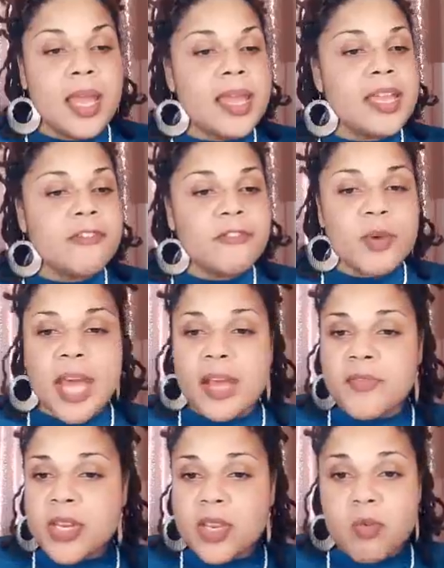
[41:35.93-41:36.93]
if you
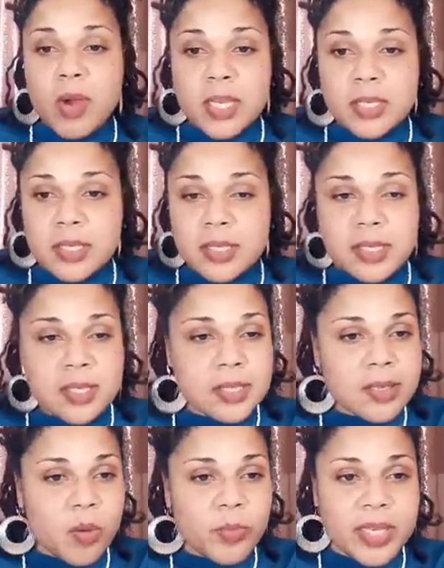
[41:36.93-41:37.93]
have any questions, this is
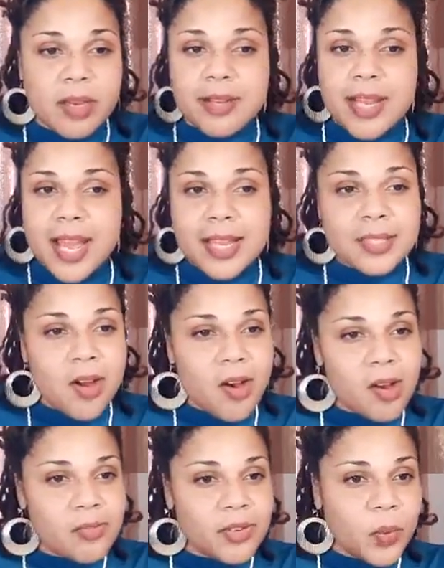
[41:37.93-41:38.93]
going to be your last
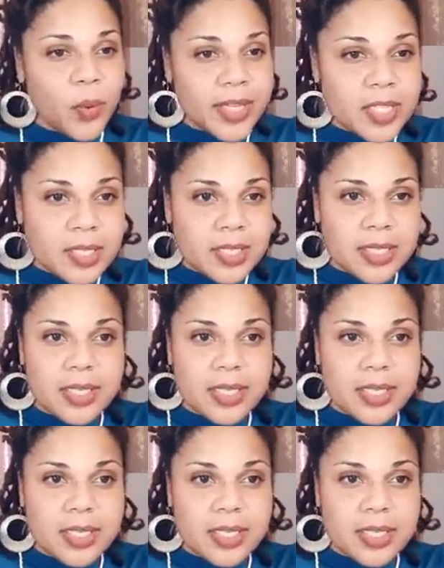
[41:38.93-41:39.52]
call for questions.